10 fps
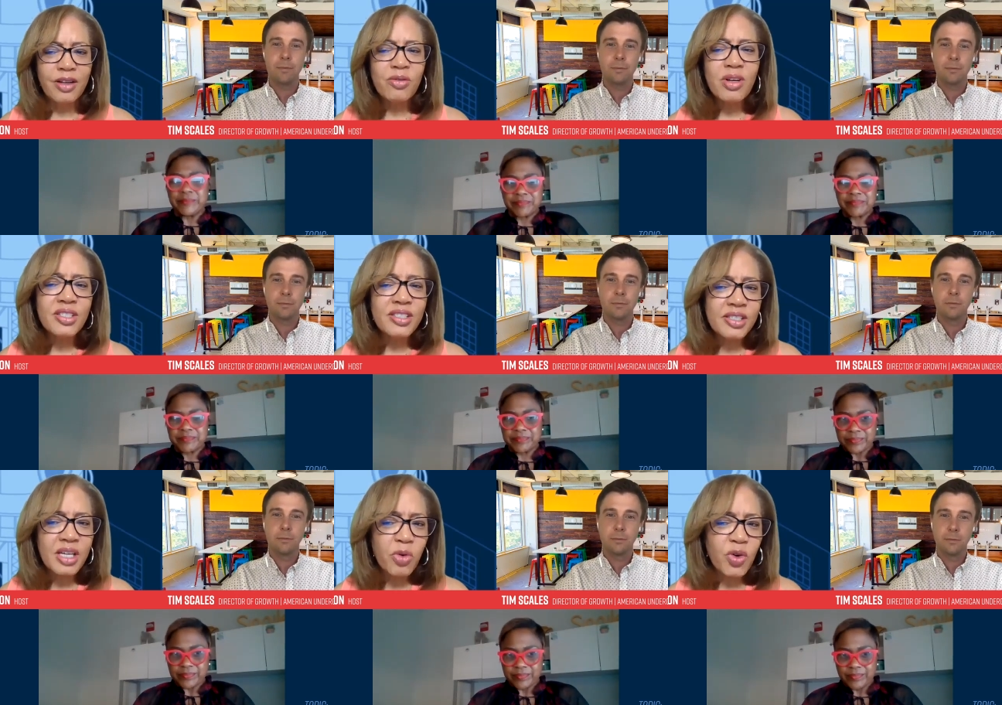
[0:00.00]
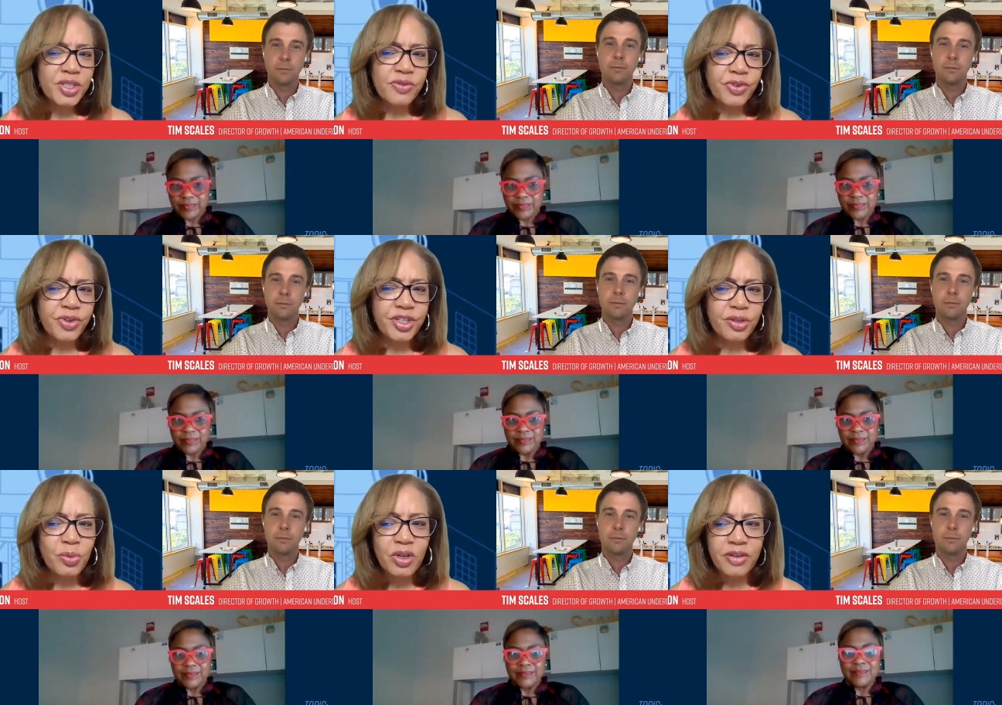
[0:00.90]
Speaker 1: well, it's the same question for
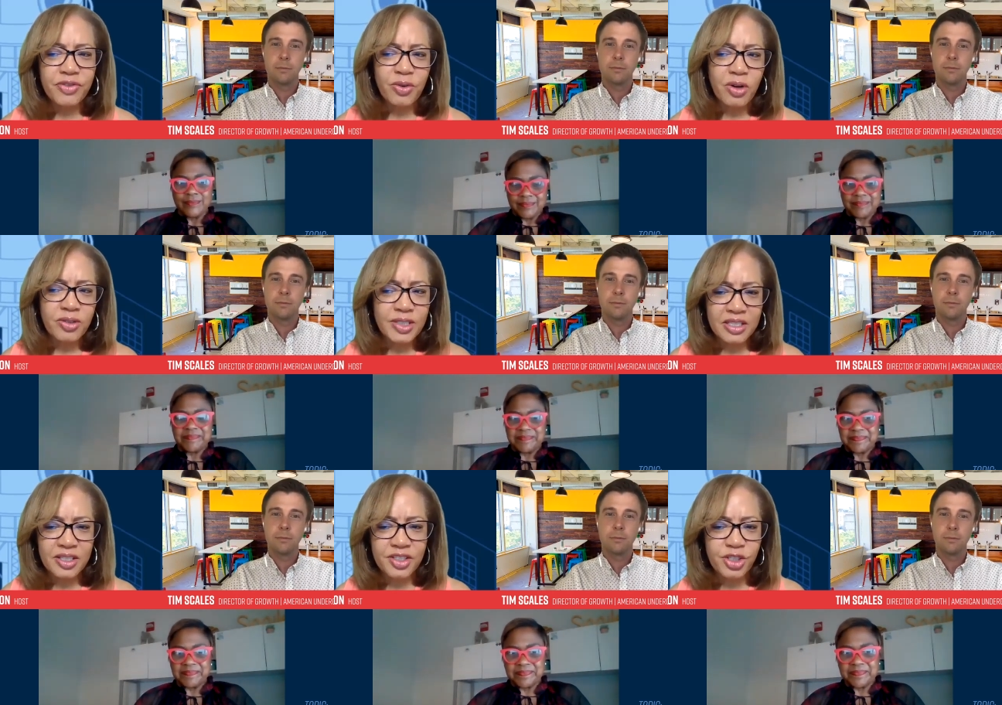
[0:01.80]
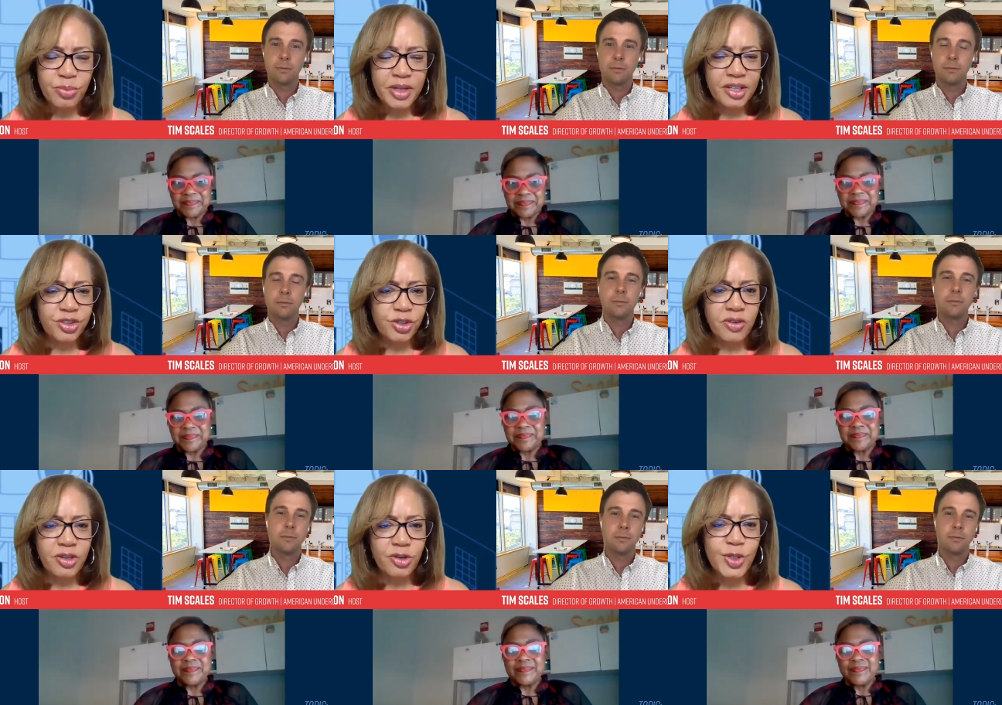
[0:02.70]
you. What have you all done to make sure
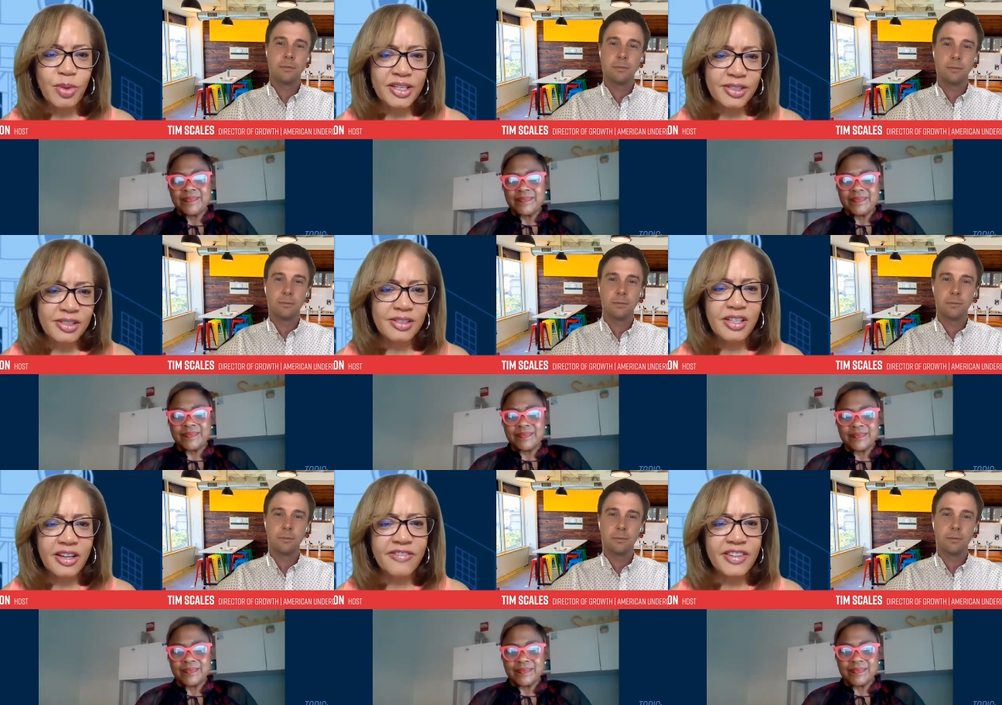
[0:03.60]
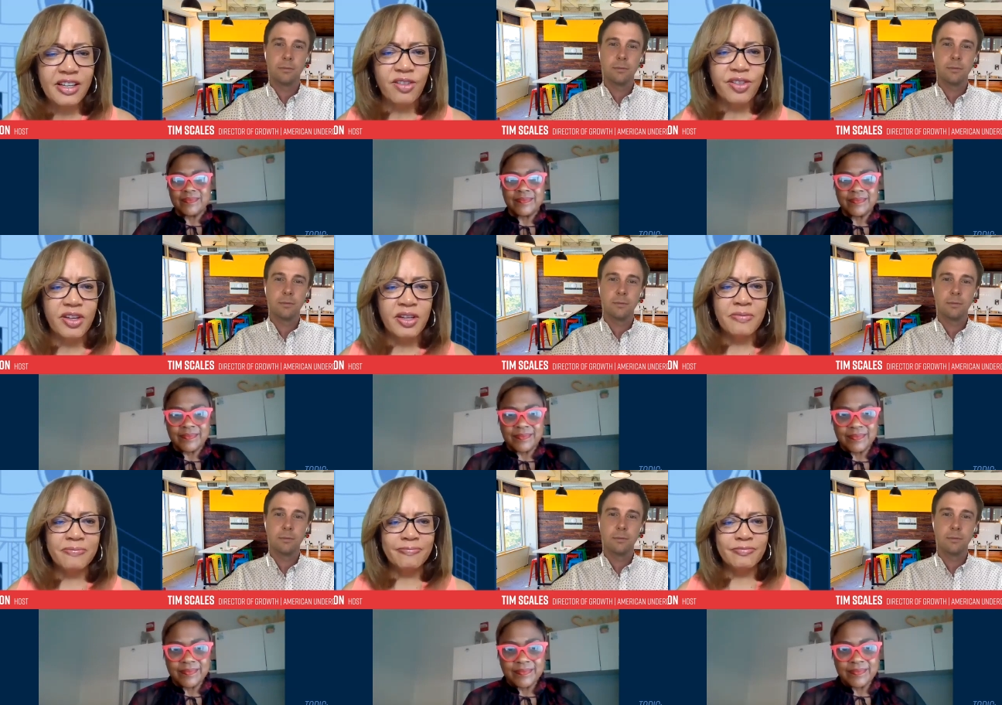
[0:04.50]
that your space is safe and healthy?
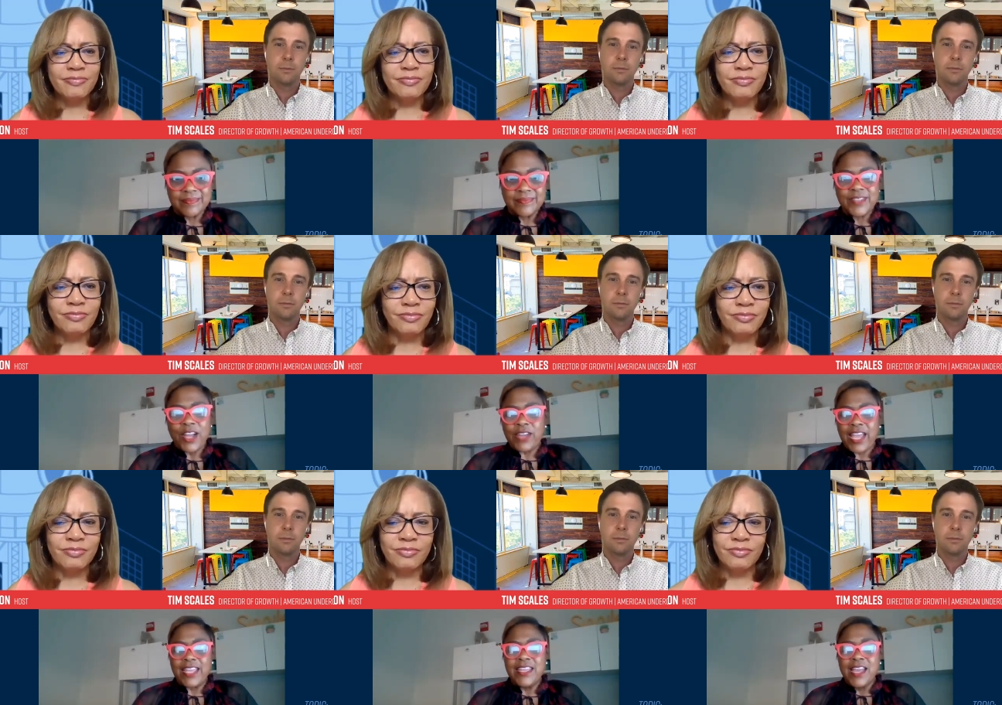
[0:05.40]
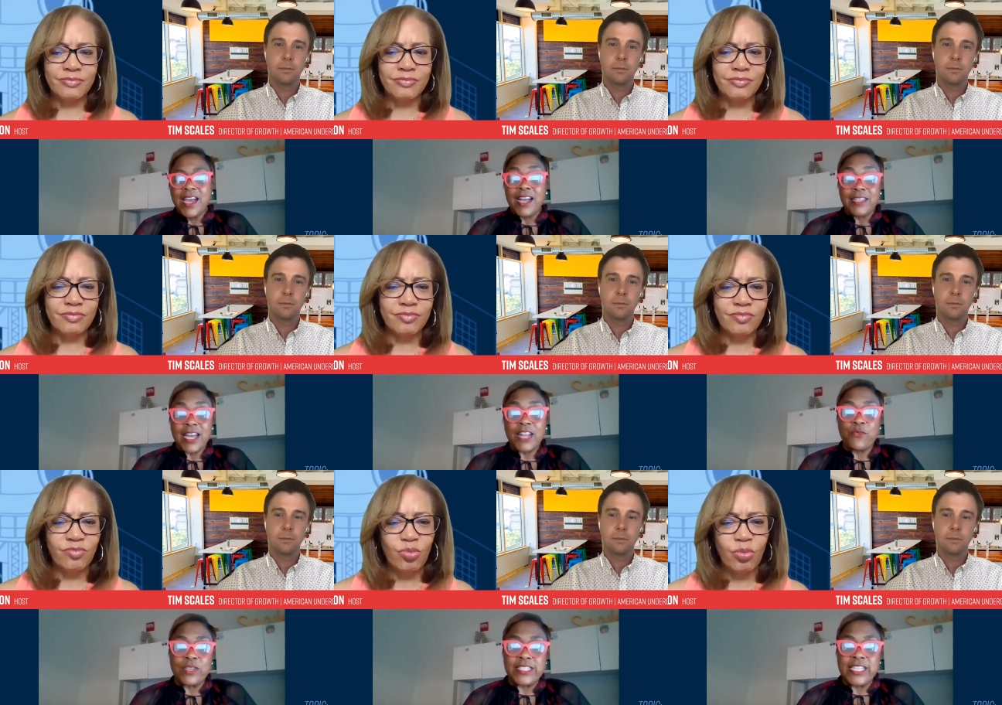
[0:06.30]
Speaker 2: Okay, a lot of
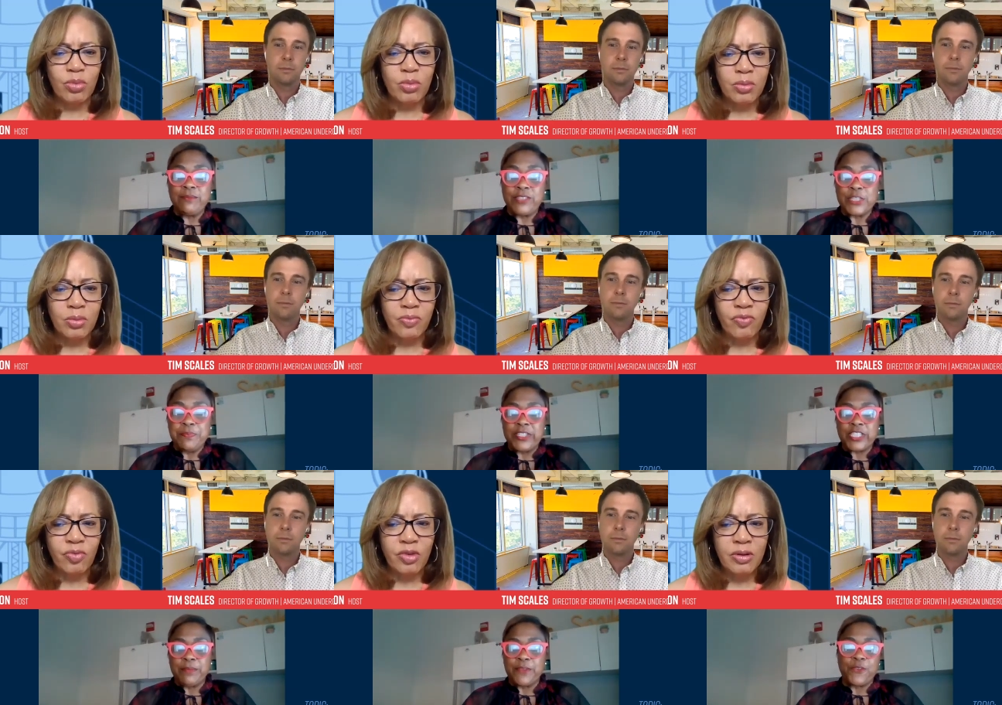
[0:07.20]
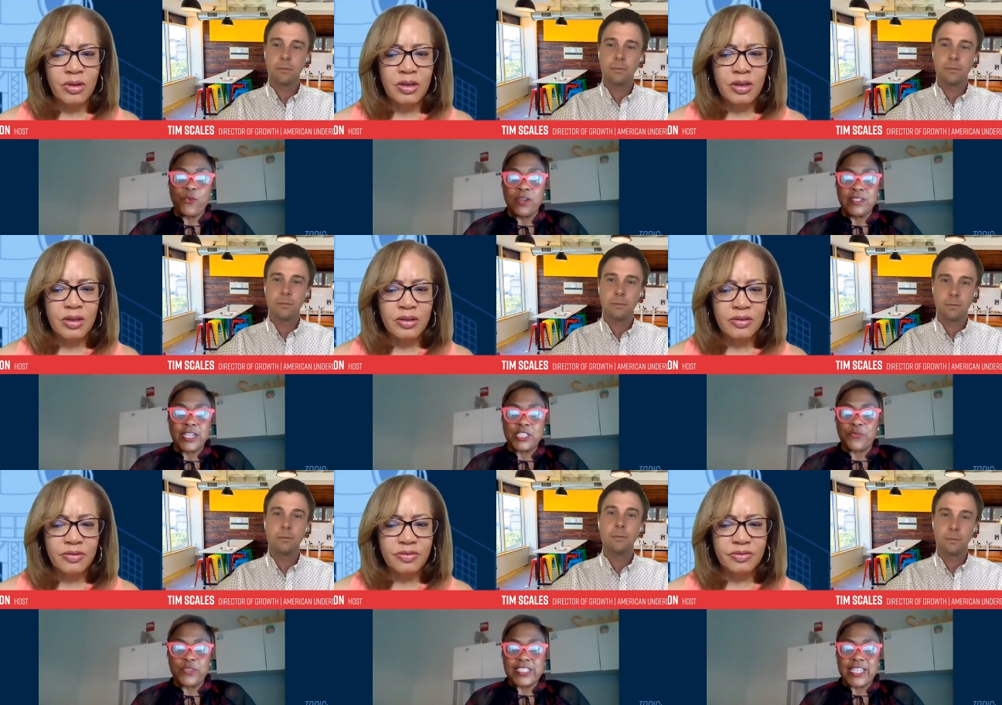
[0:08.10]
what Tim just mentioned before, touch-free
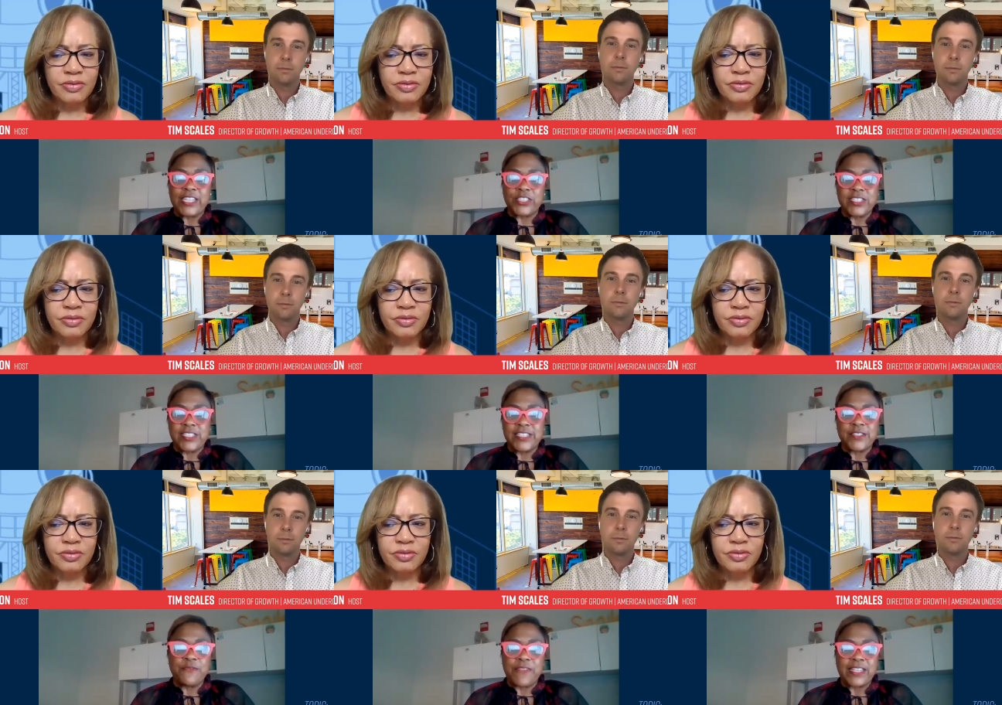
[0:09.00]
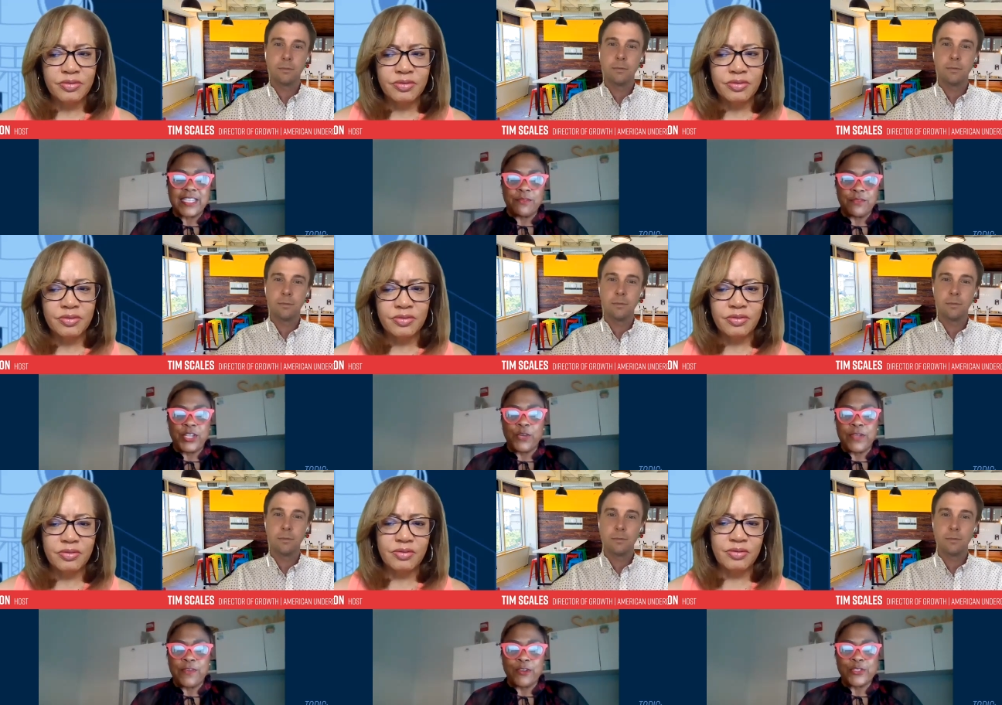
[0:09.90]
stations, disinfectant, you know, we've
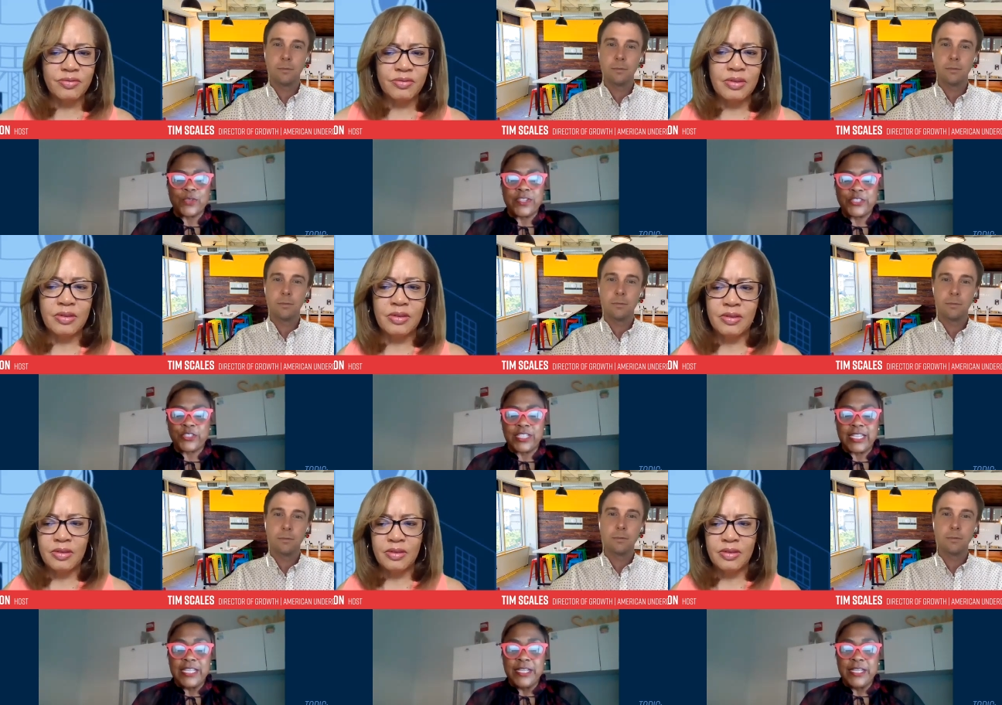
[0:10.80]
also additionally